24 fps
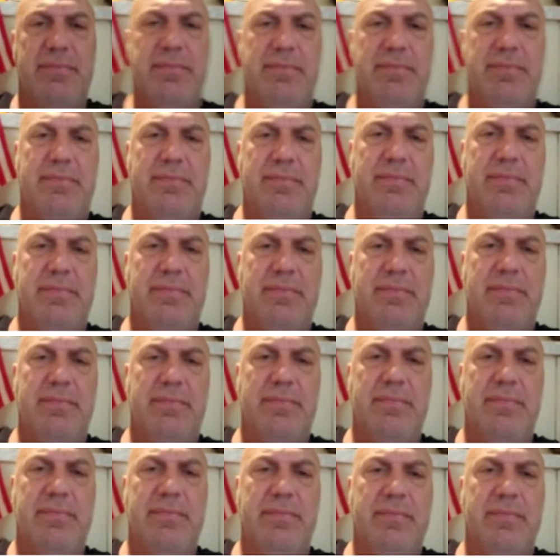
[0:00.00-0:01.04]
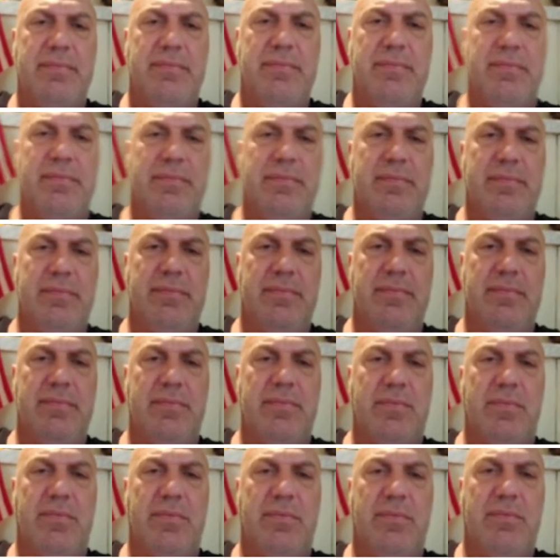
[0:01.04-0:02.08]

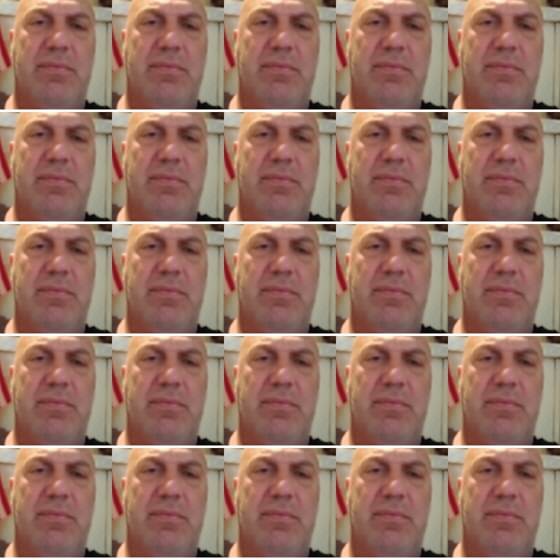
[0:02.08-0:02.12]
[no speech]